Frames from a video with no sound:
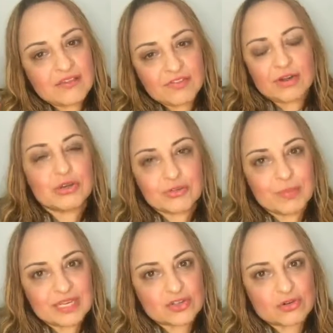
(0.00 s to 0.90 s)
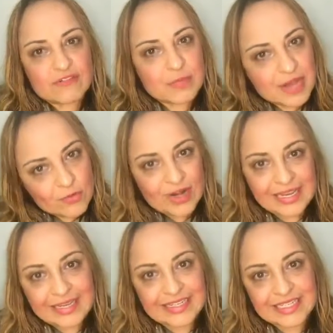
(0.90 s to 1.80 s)
A very good mentor of mine, Ray
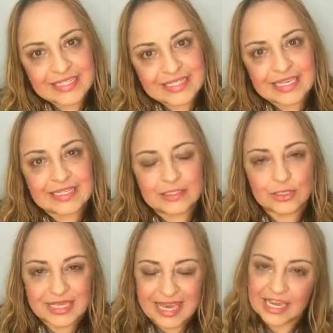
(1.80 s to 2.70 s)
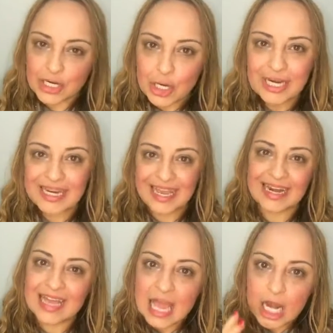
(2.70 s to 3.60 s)
Higdon, says you cannot
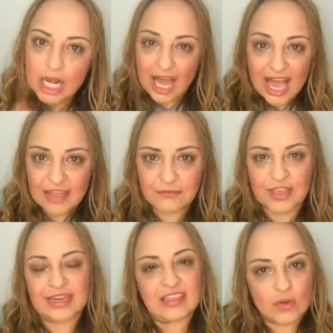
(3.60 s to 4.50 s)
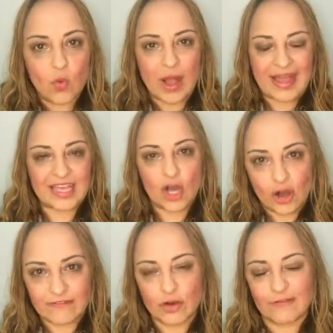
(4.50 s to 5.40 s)
let life get in the way
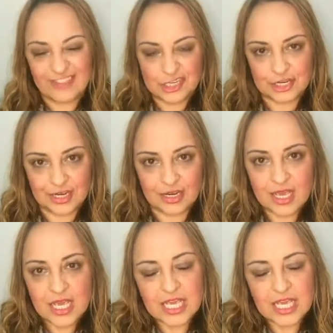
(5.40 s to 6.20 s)
of your vision.